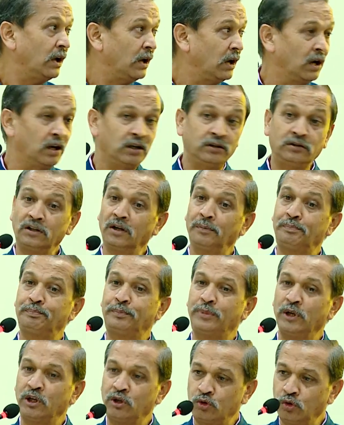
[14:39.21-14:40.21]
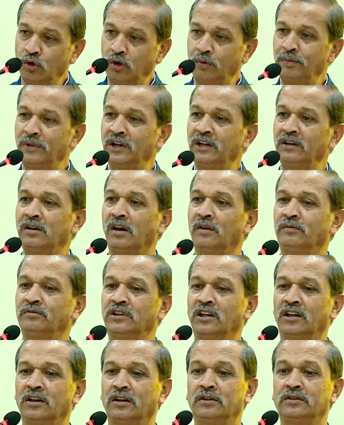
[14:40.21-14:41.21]
And the procurement of
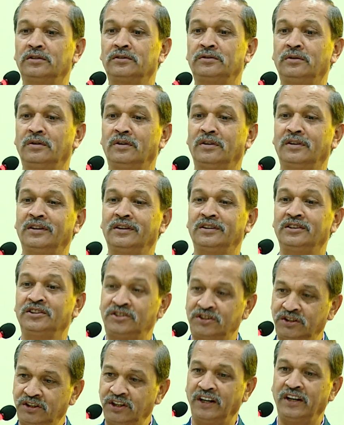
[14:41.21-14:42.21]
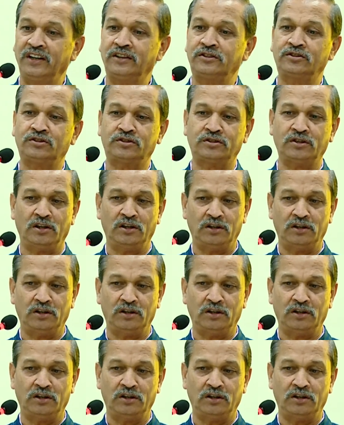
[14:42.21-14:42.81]
the states